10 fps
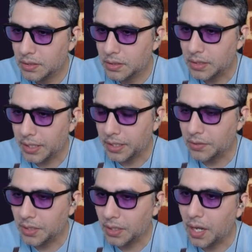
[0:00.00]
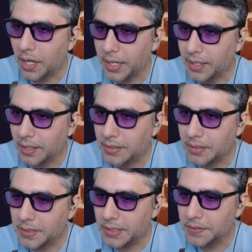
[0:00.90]
Like user login onto
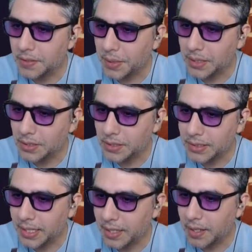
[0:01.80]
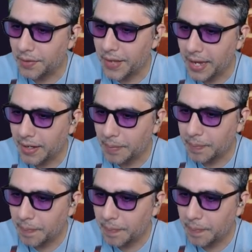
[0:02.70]
stuff, so we can start setting all that up